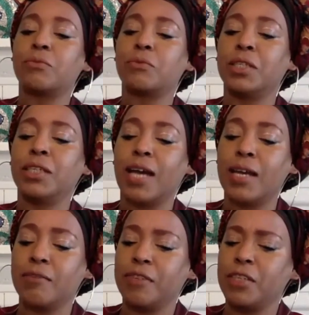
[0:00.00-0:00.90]
this is
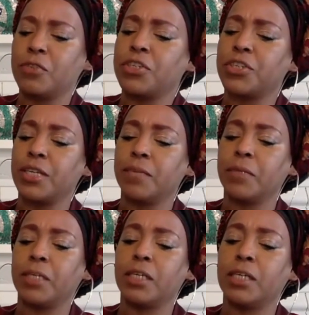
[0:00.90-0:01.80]
really kind of interesting
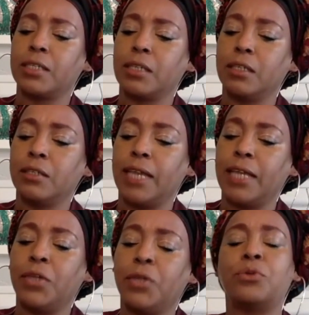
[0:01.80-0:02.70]
because they
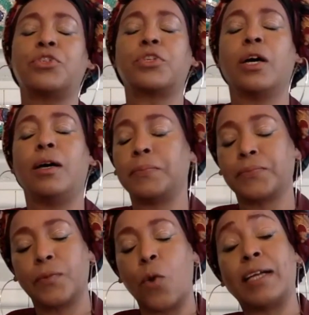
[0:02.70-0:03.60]
use
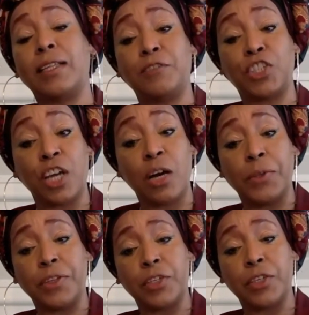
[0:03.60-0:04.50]
Wyclef Jean
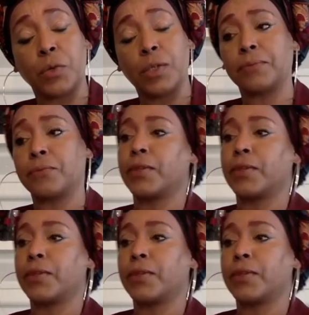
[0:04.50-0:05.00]
with this one.